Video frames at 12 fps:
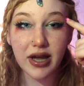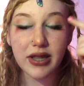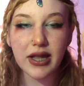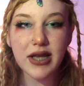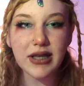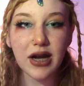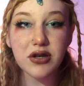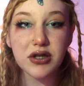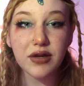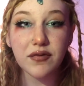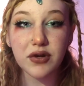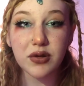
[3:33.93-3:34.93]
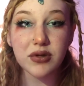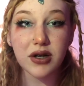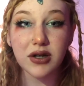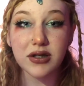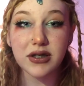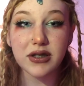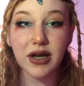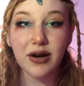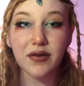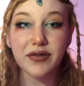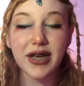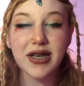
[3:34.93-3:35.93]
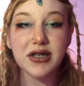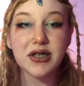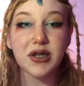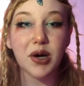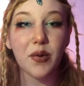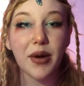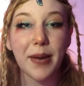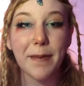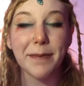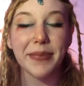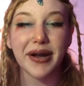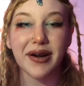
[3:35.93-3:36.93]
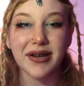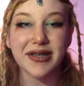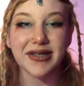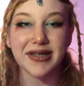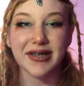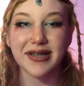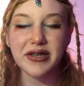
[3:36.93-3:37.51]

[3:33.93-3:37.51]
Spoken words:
That's how she views herself. That's so embarrassing.